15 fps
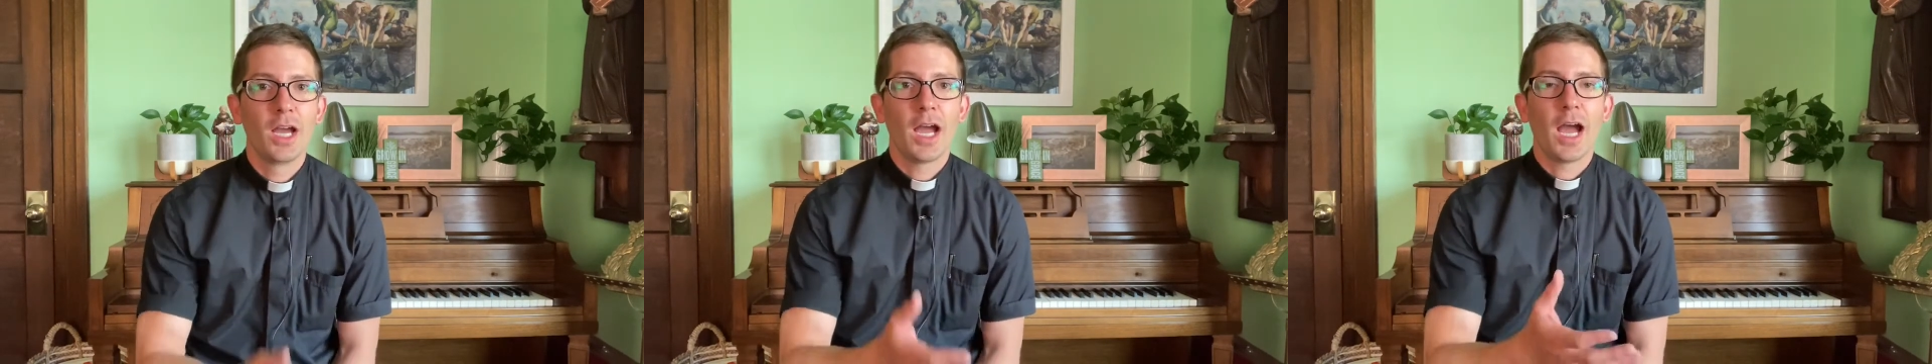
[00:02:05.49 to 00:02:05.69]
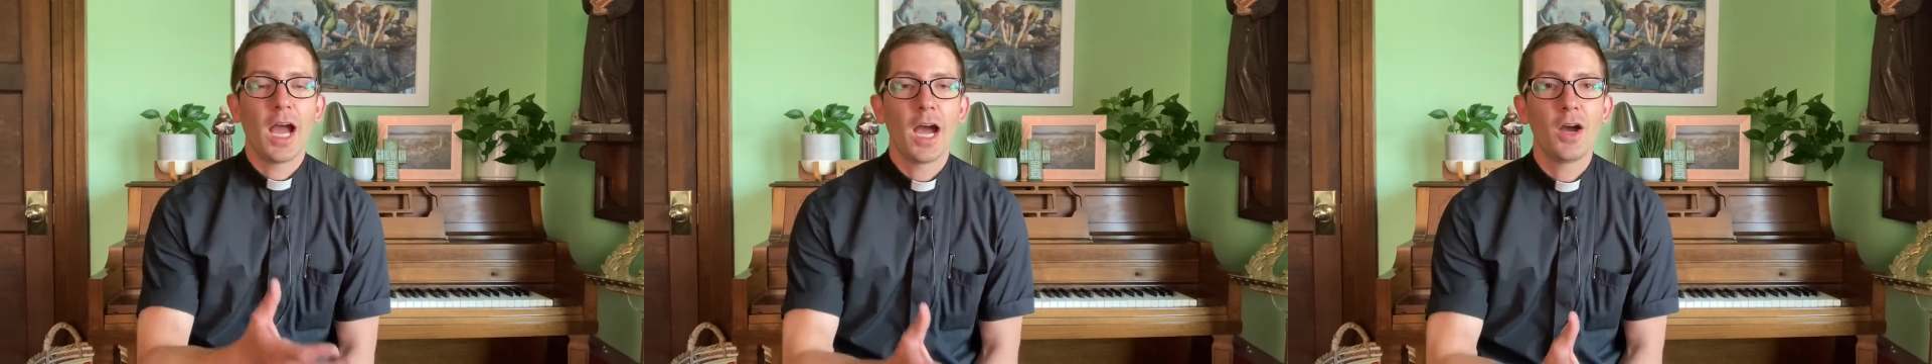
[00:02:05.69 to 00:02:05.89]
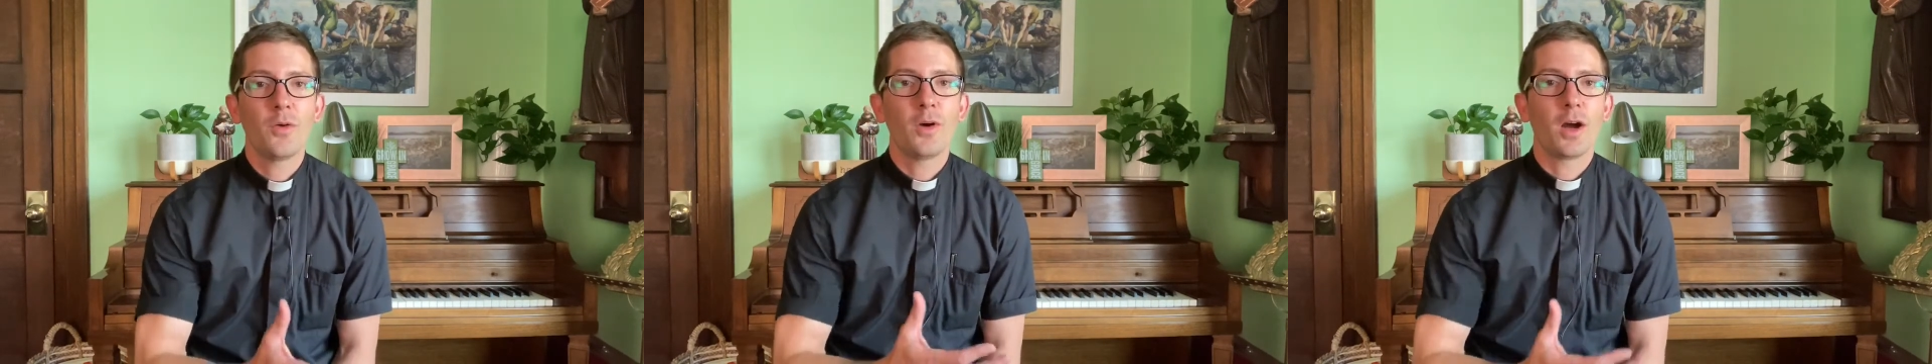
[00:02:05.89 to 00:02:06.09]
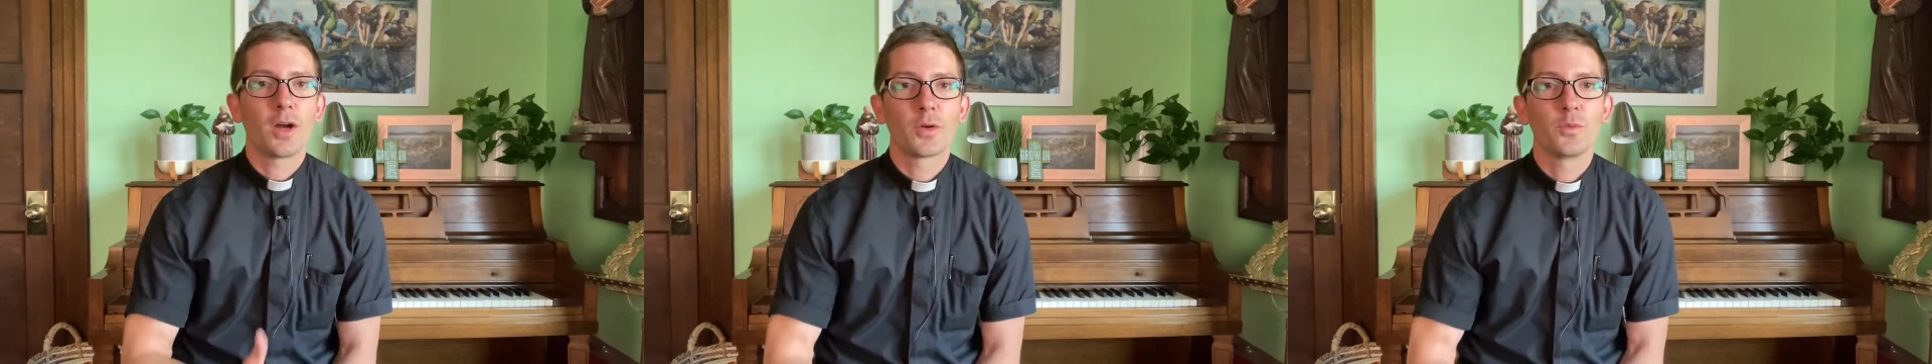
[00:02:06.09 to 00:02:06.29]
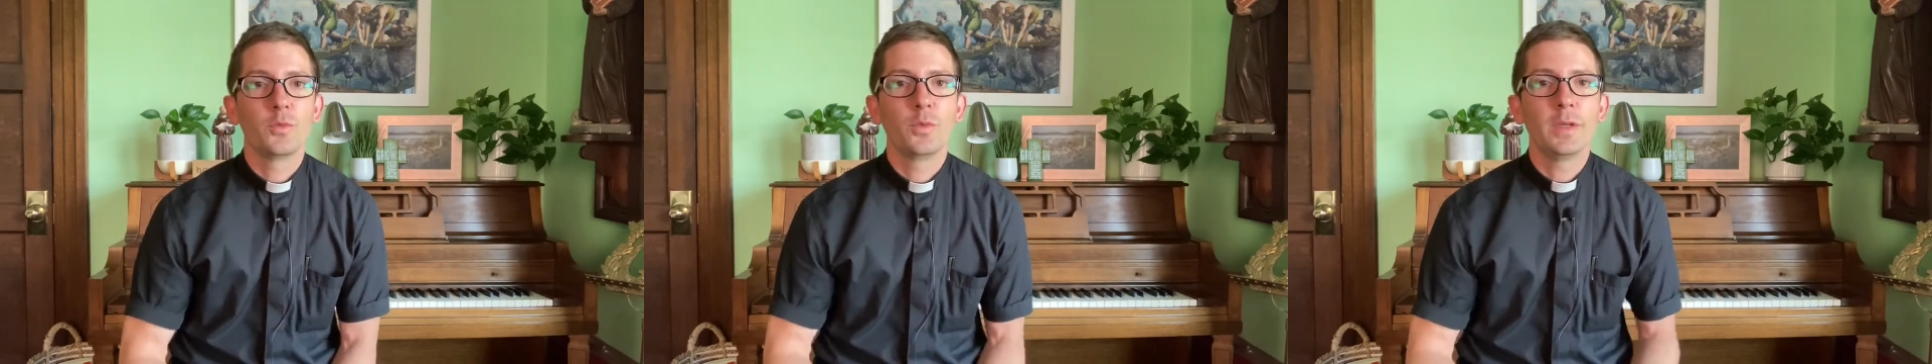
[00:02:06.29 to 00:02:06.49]
how
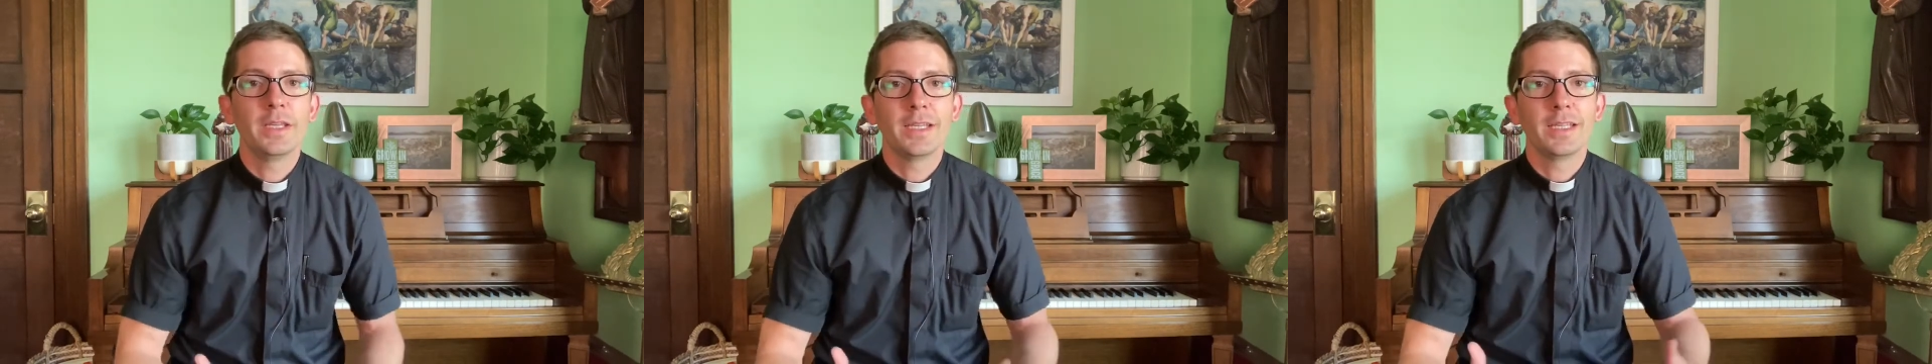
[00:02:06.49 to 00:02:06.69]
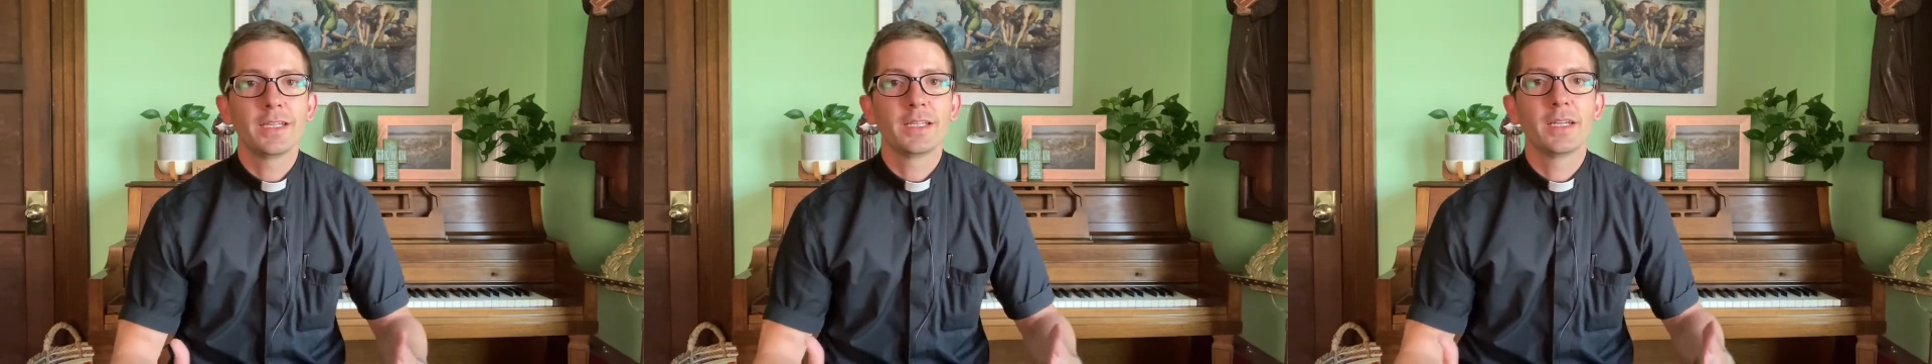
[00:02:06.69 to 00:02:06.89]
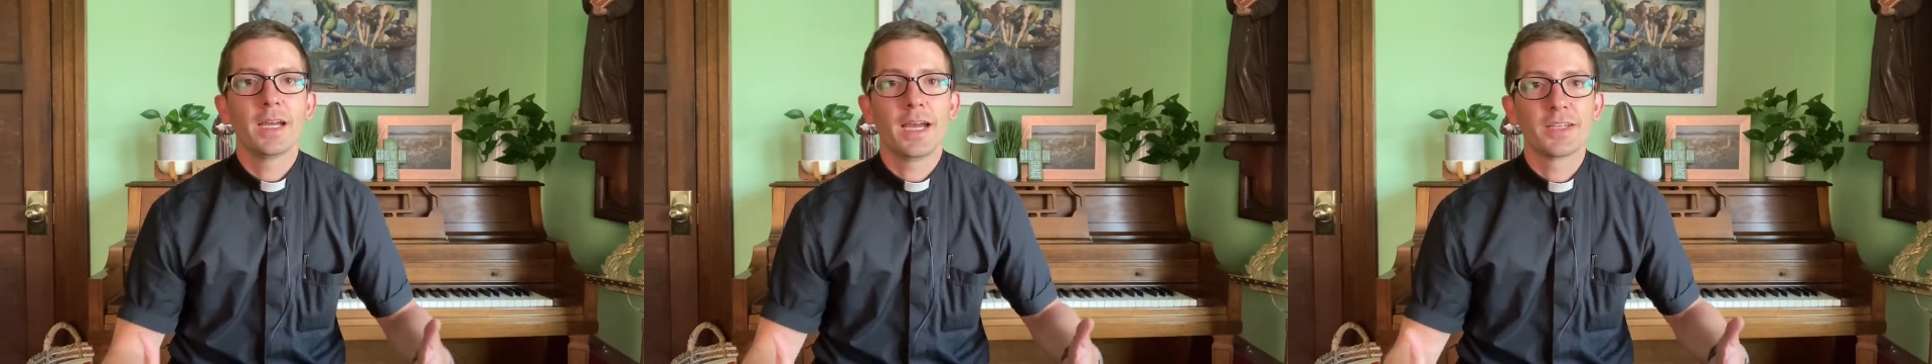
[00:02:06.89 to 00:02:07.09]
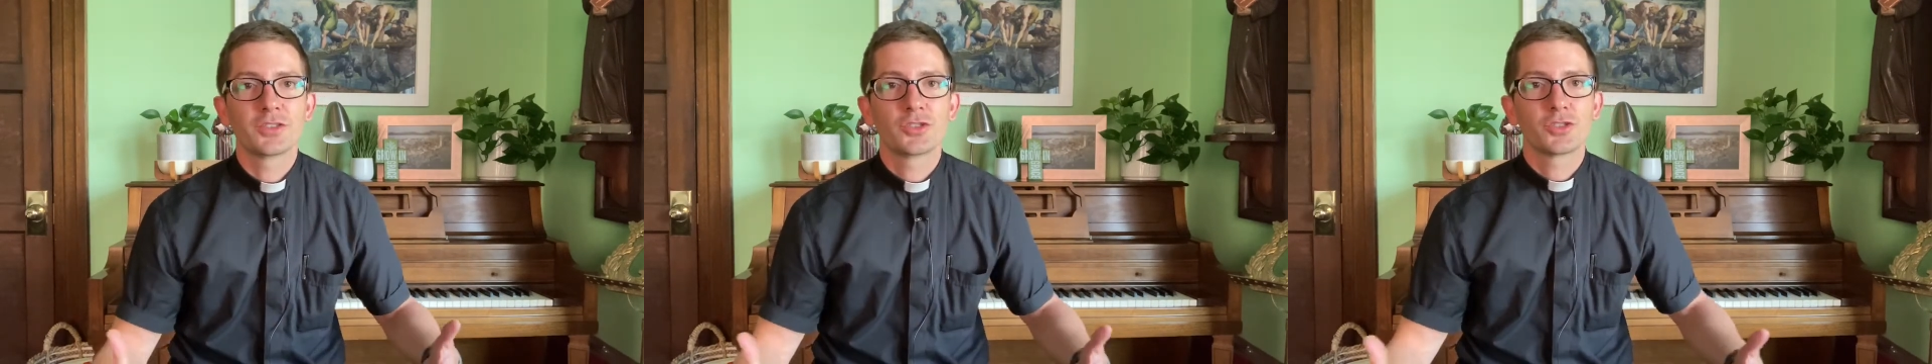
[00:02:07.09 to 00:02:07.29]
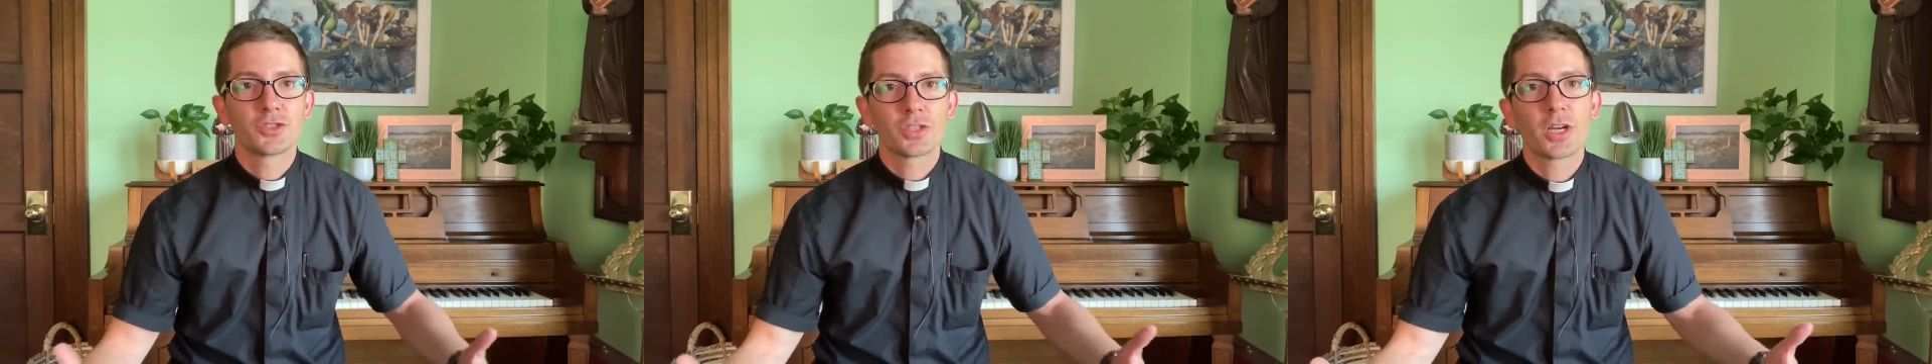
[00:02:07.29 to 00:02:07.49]
are we
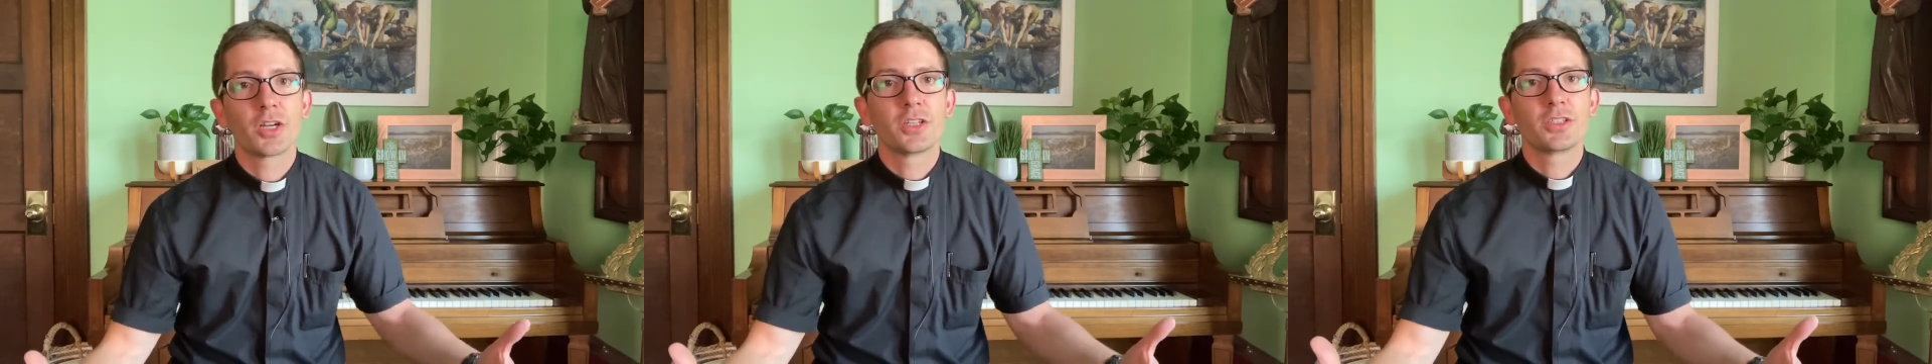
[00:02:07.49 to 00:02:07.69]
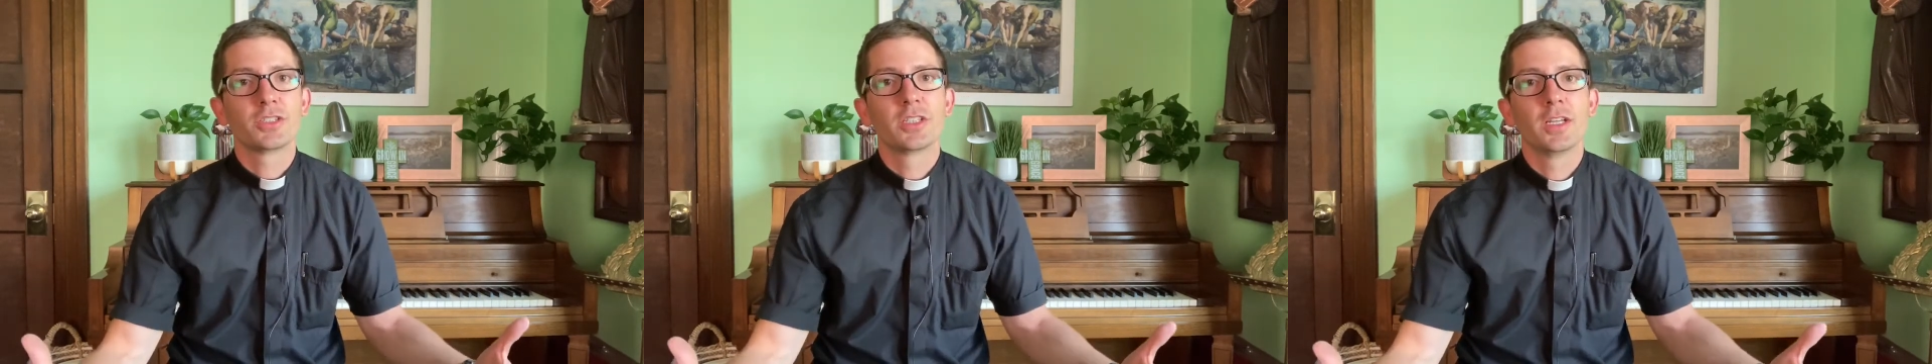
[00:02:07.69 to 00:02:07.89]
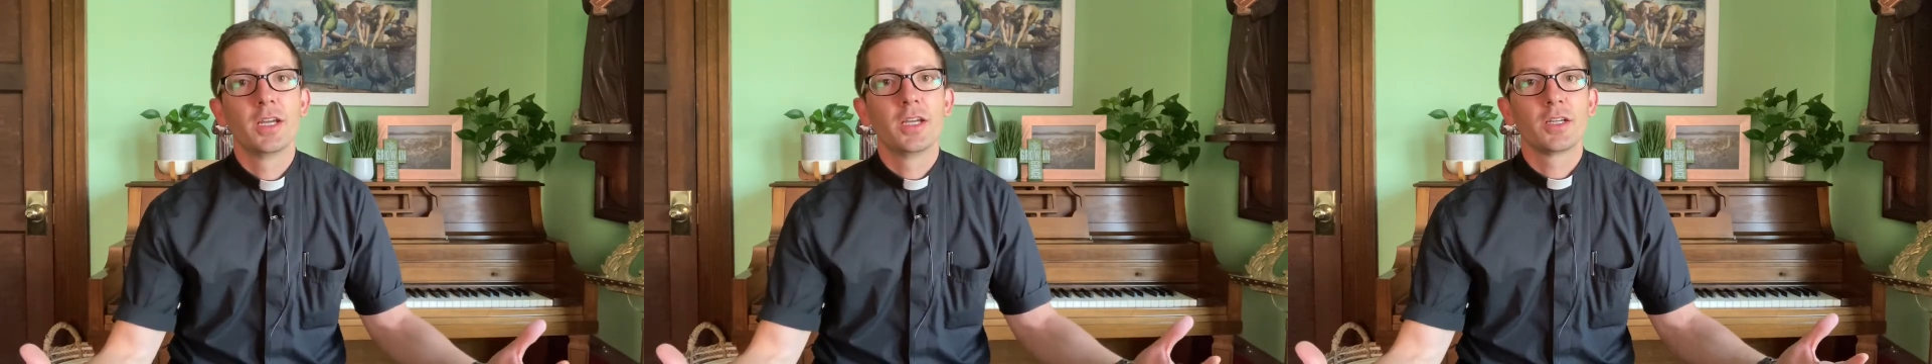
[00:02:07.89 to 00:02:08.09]
as church